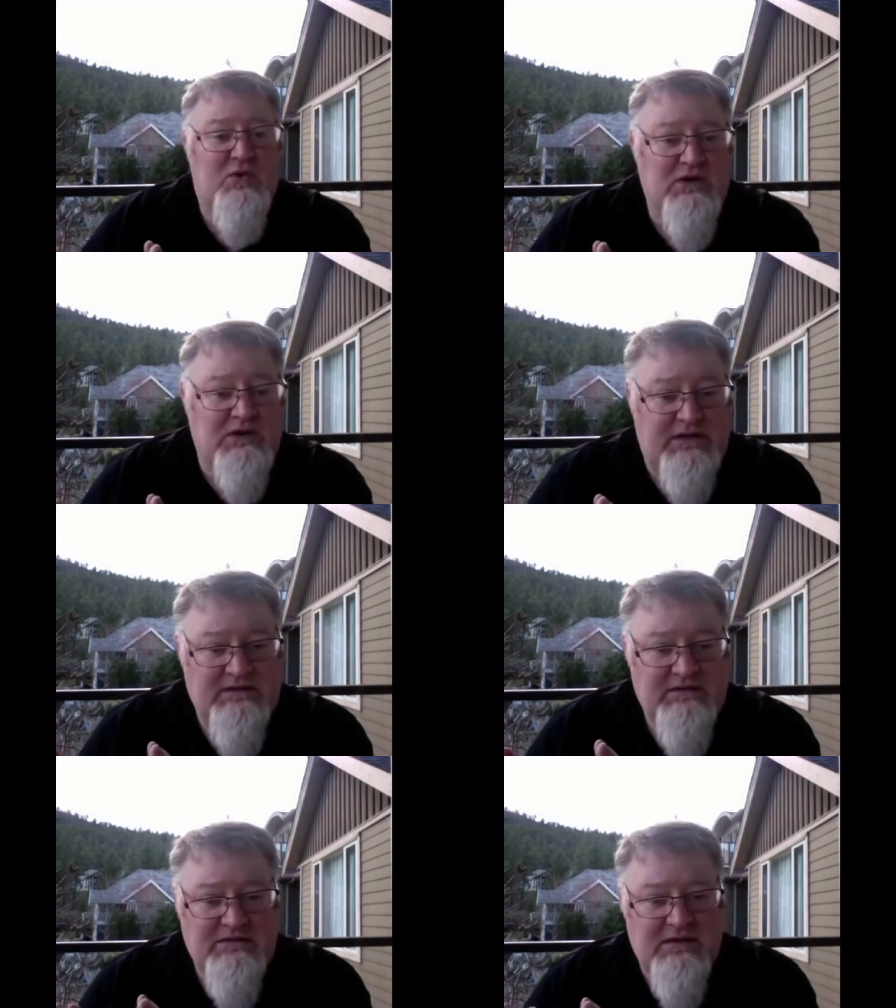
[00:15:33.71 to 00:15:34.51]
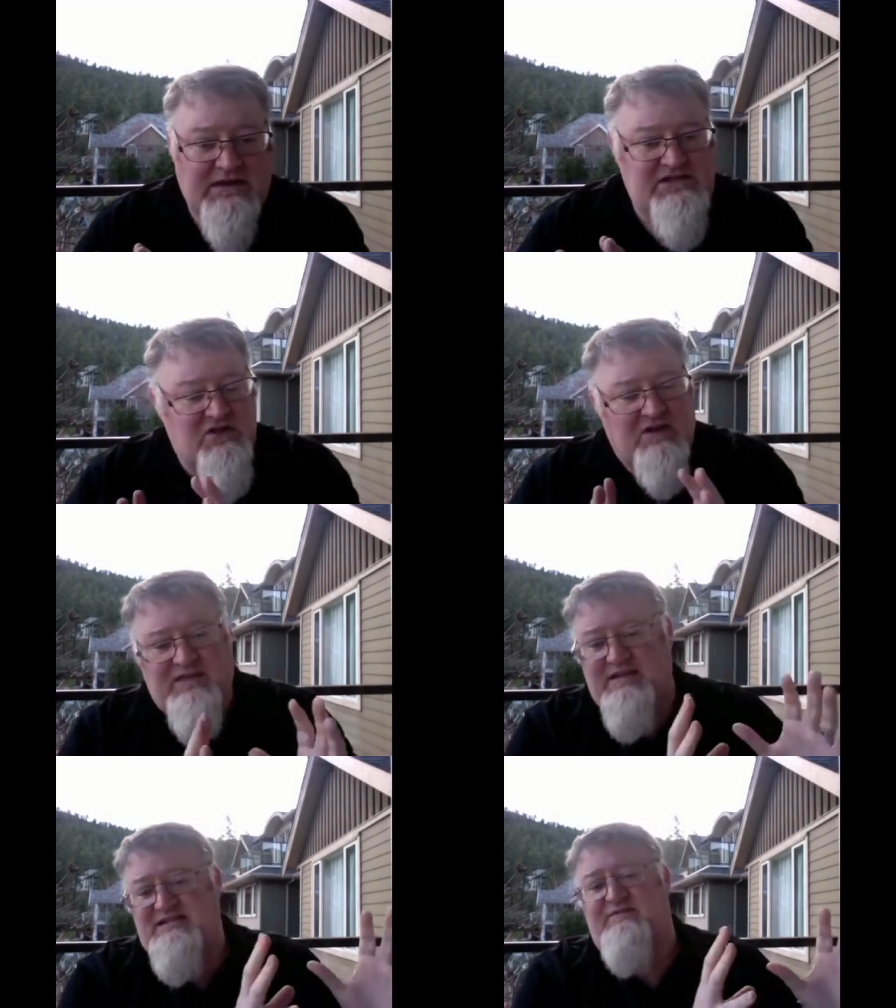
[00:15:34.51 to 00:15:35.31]
It's not that this event didn't
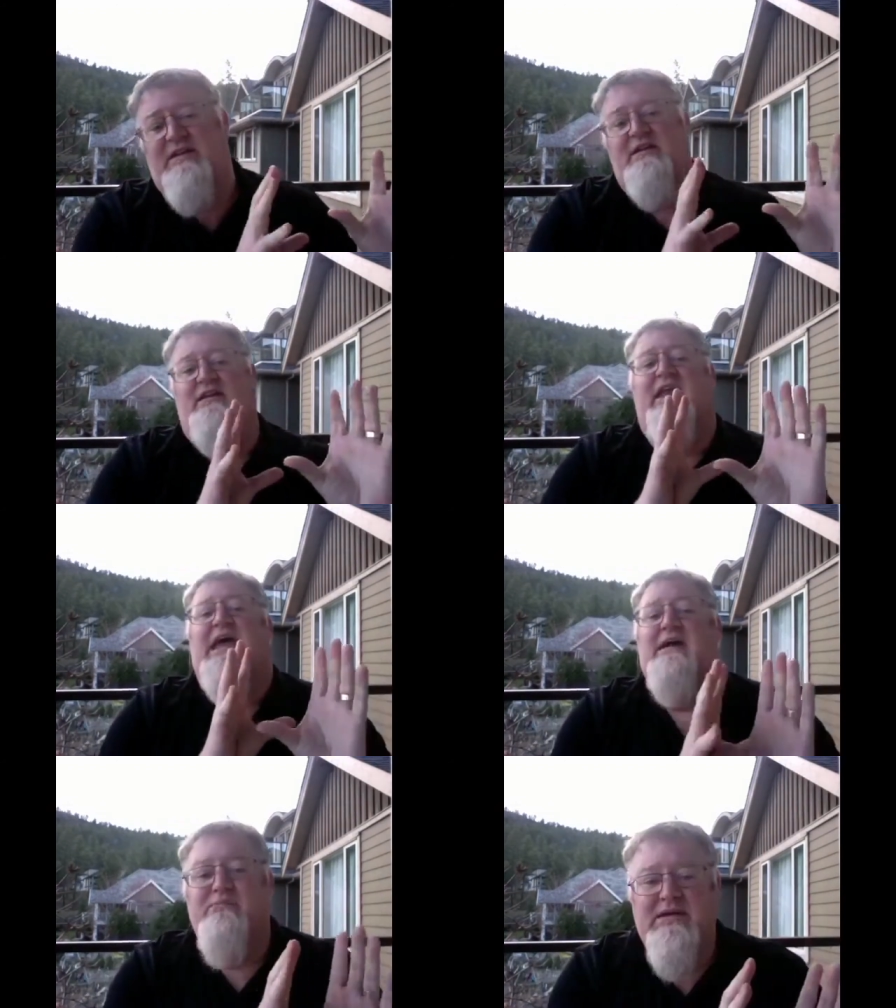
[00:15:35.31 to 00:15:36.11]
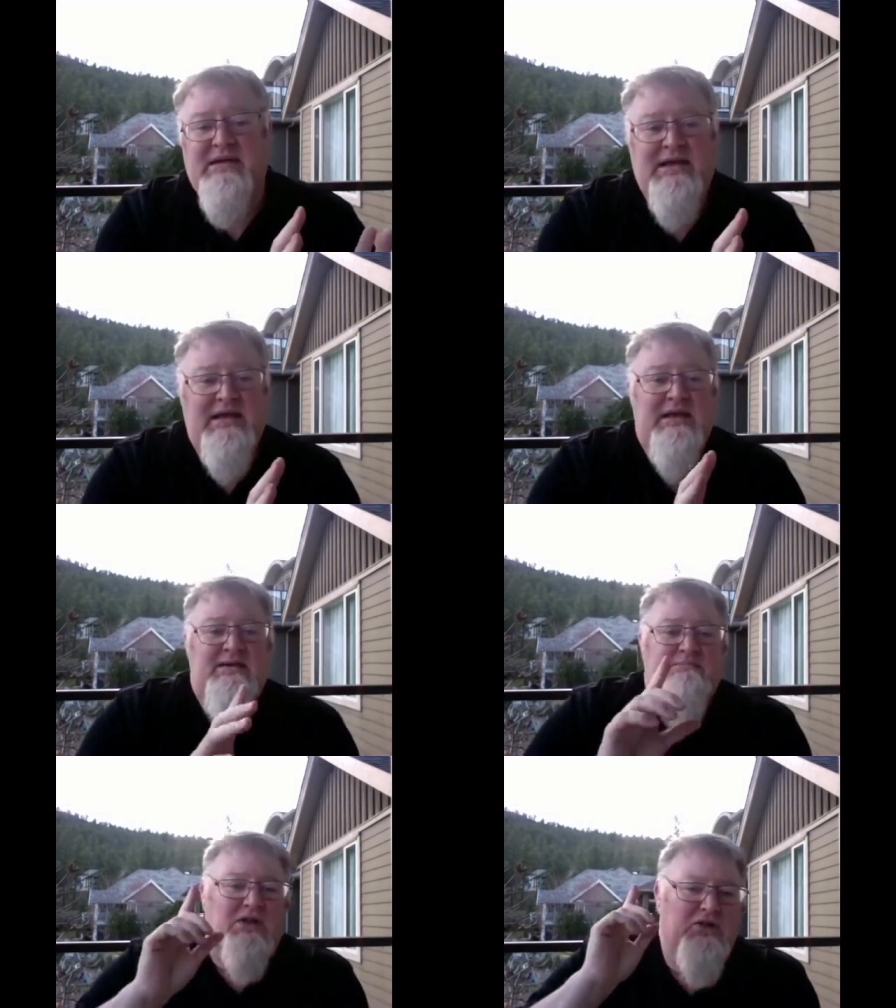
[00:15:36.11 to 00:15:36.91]
happen, but look for
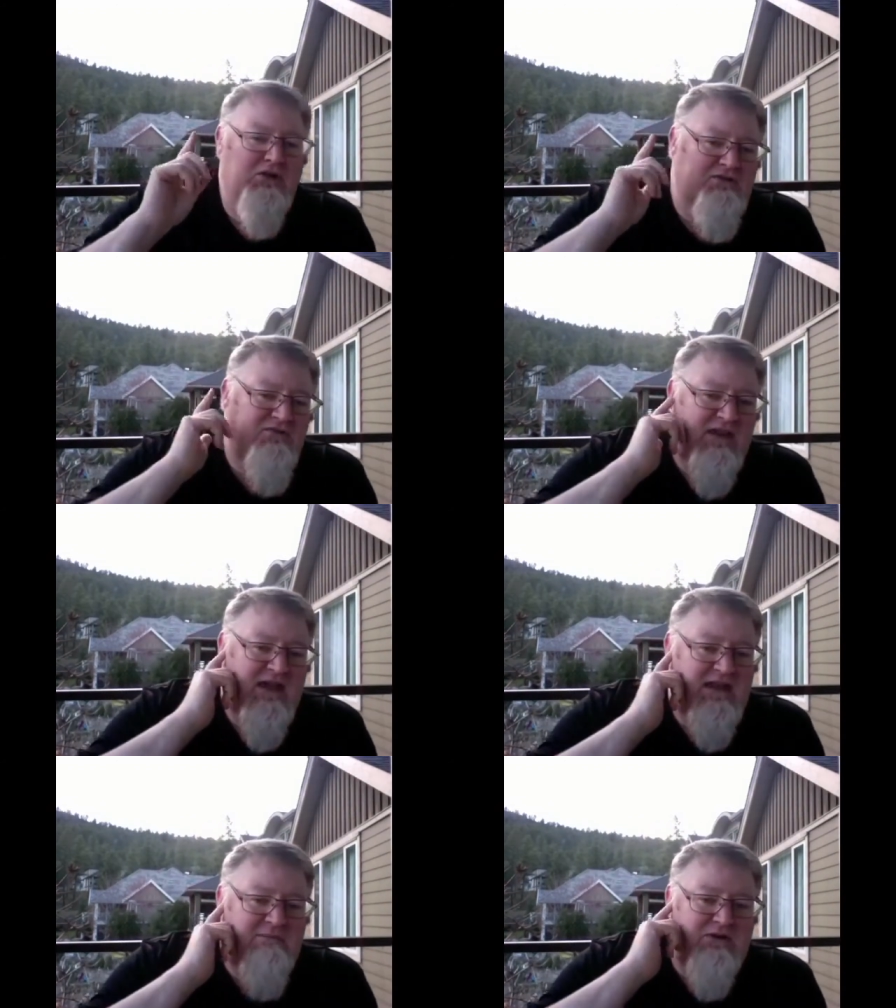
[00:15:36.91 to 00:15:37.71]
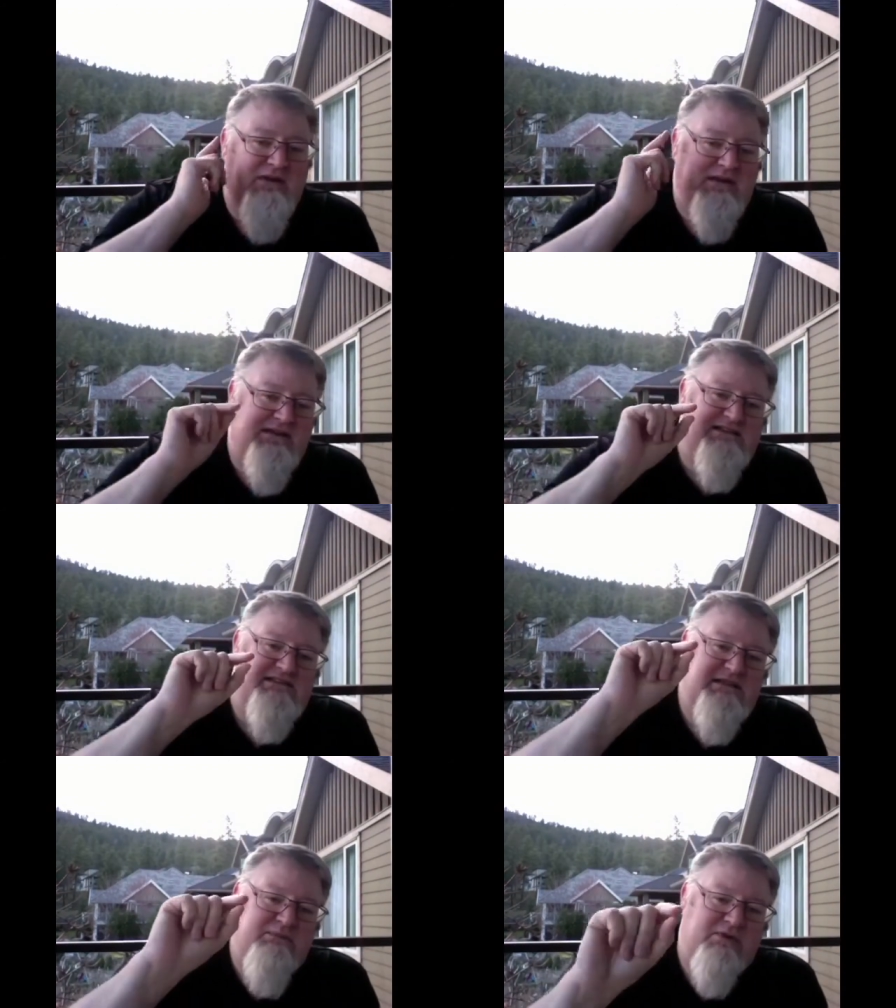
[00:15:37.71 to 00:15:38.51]
that number, that this is the perfection. This
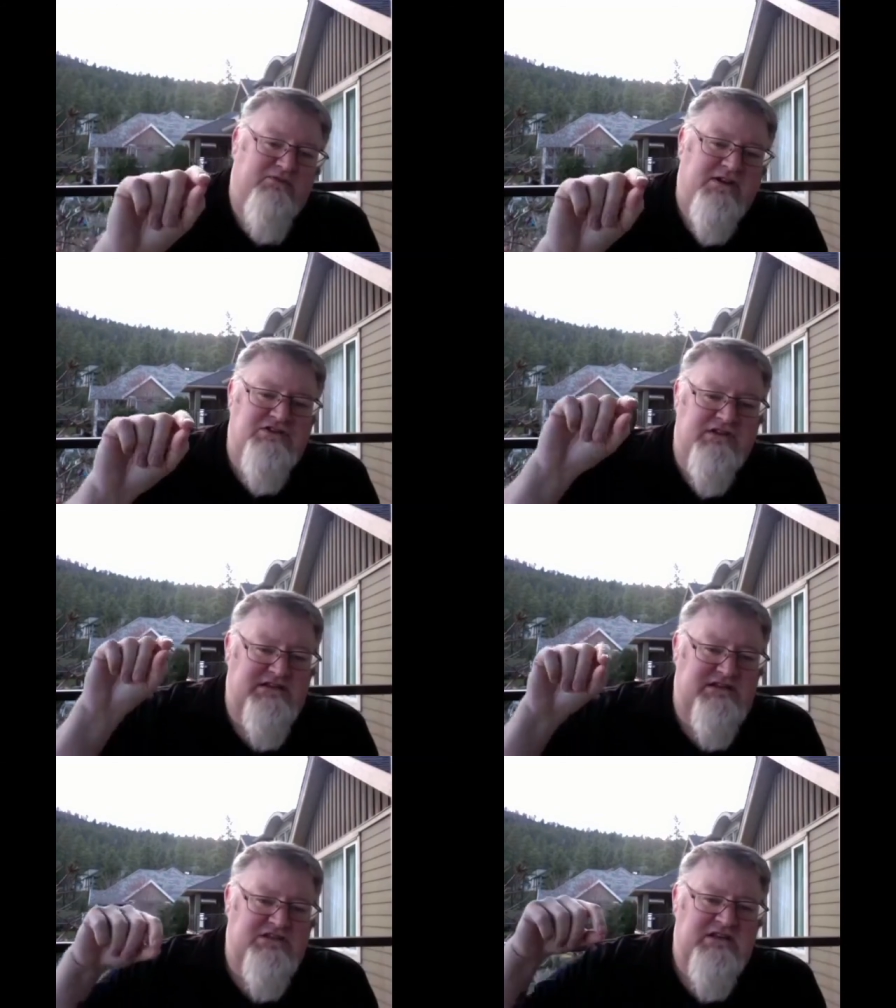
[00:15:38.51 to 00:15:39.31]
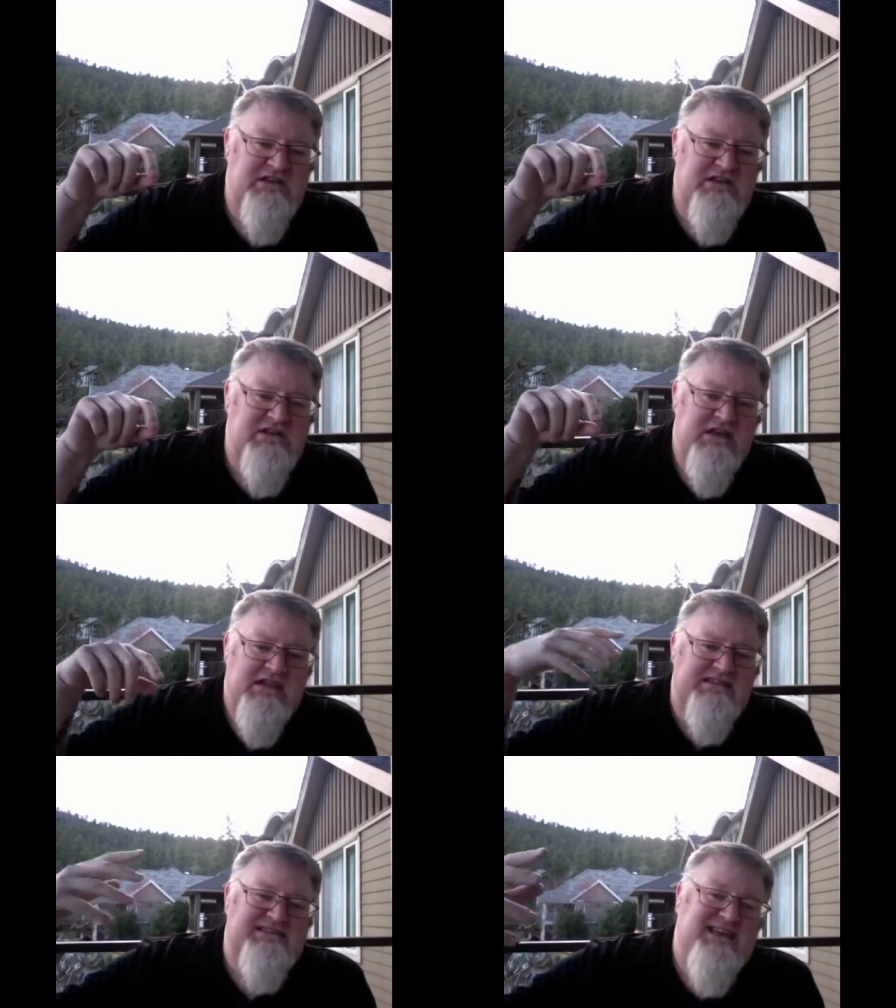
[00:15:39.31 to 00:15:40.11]
is the sign has to do with the
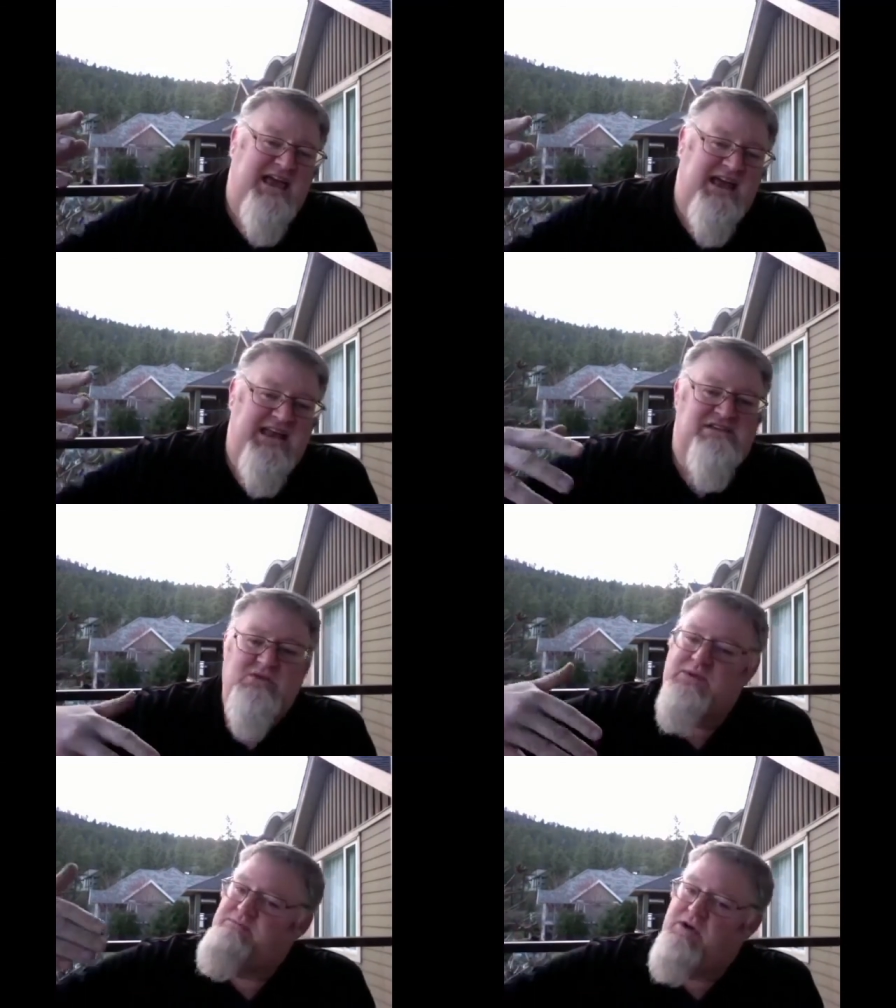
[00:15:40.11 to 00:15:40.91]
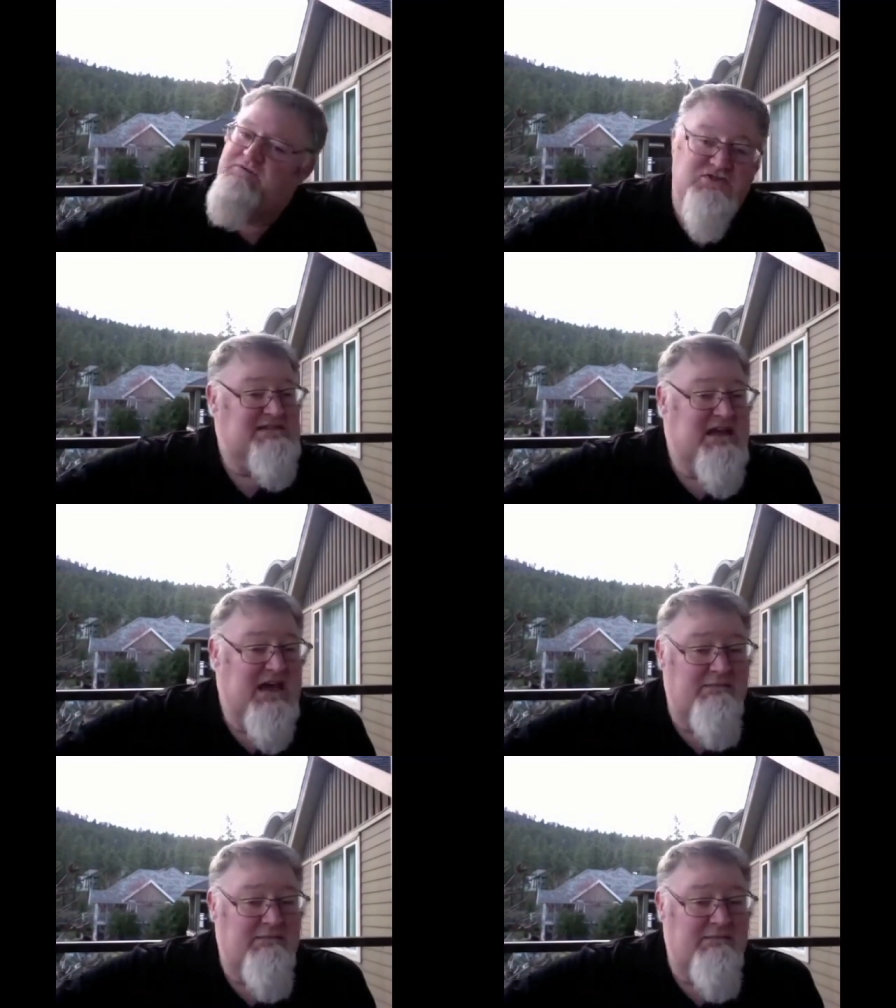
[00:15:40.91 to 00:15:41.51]
perfect God who's doing it in his time,